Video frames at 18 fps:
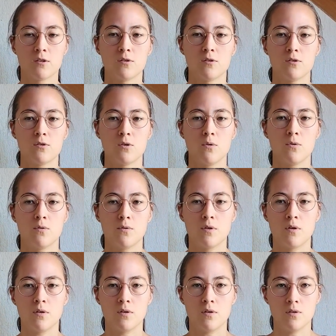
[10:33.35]
So
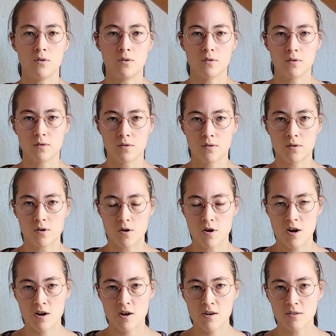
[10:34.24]
the
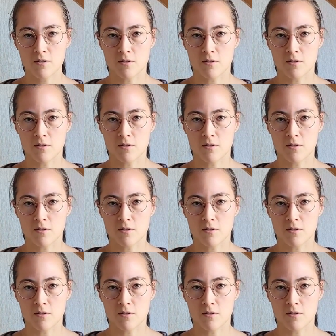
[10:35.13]
collar,